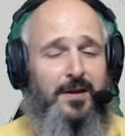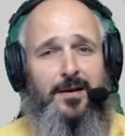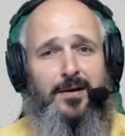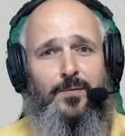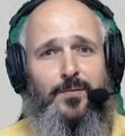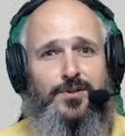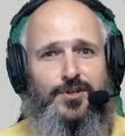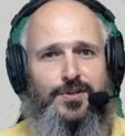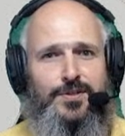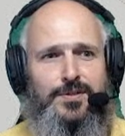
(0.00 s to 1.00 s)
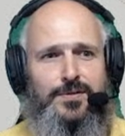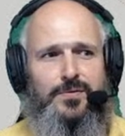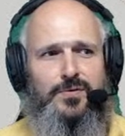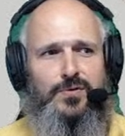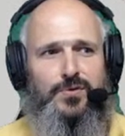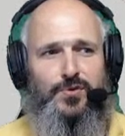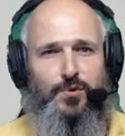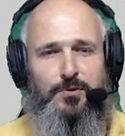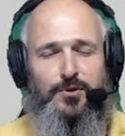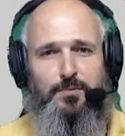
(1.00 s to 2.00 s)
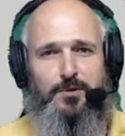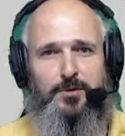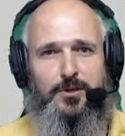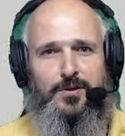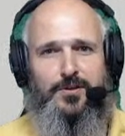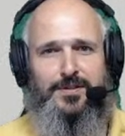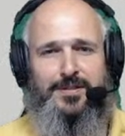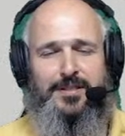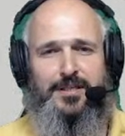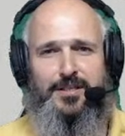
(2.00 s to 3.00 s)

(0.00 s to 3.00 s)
which is super duper because it